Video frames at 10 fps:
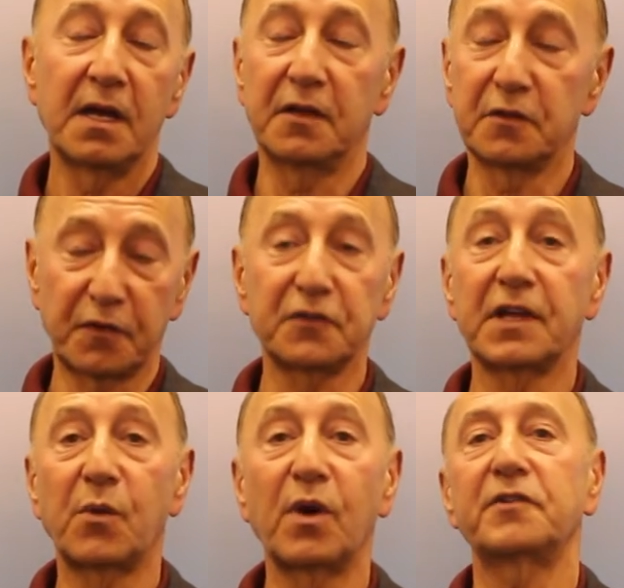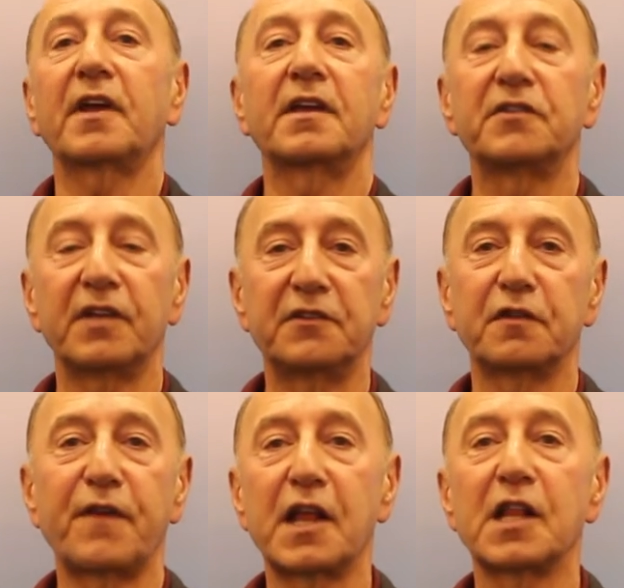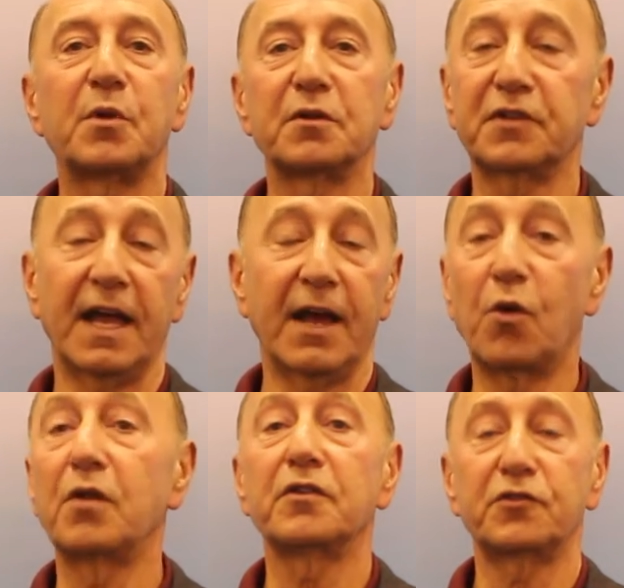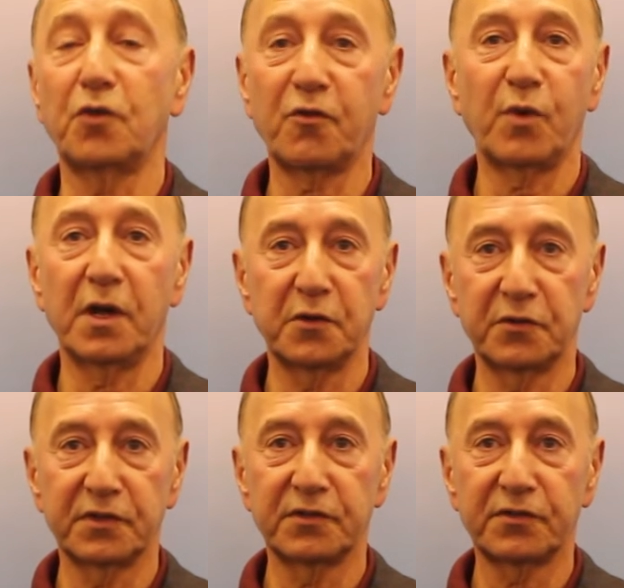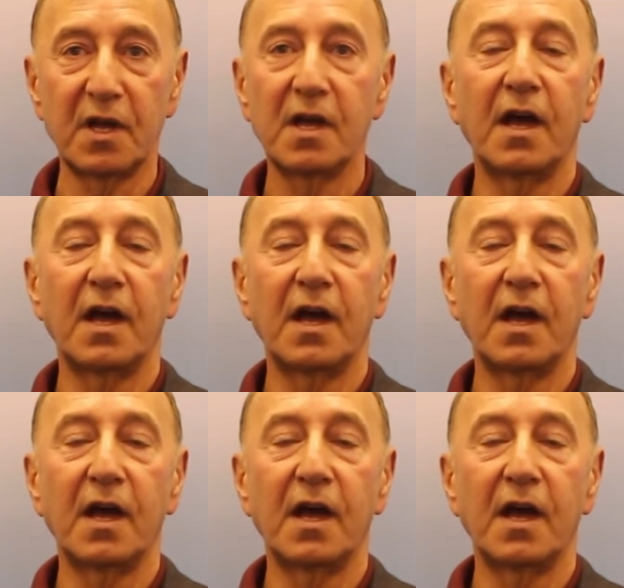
And the first thing I want to say is it's available to all the software users.